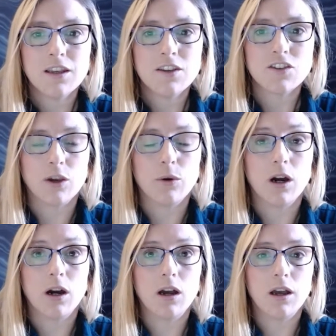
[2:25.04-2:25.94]
So
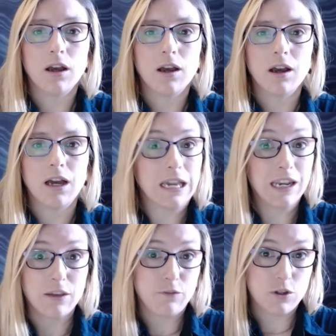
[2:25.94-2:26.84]
I'm going
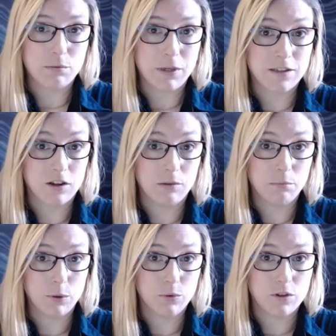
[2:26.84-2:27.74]
to give you some
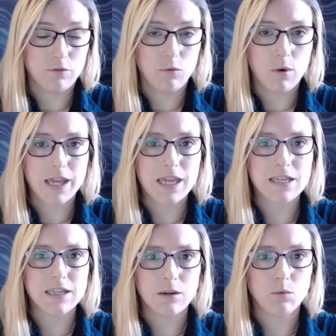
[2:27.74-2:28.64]
examples of ways
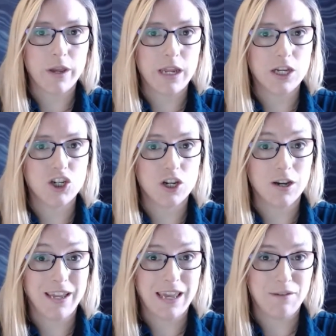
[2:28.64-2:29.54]
in which
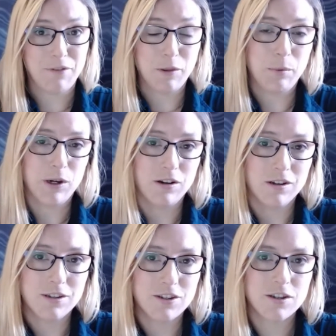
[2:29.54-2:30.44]
I have in the
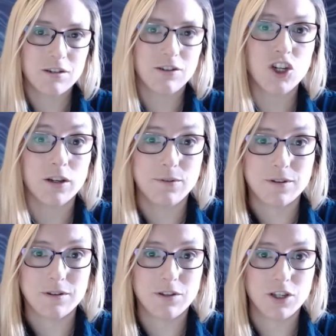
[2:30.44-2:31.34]
past
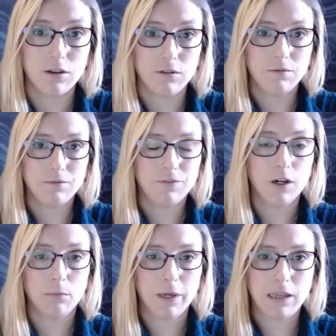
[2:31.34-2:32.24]
chosen to
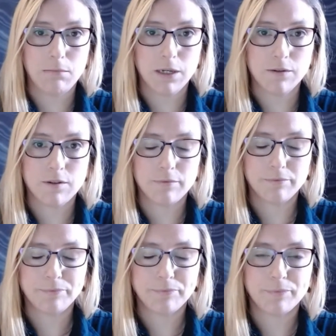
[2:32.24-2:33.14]
file my emails,
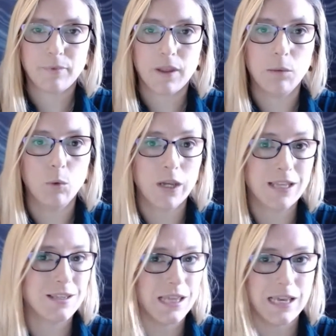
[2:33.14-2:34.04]
and we'll get
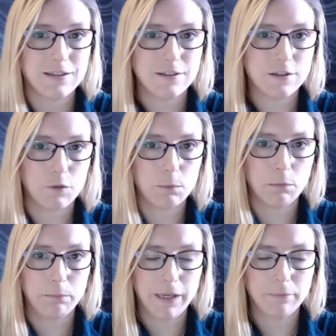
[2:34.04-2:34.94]
to the essence of the
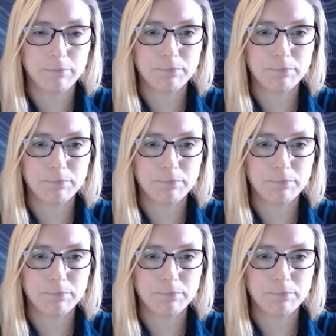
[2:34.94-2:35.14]
problem here.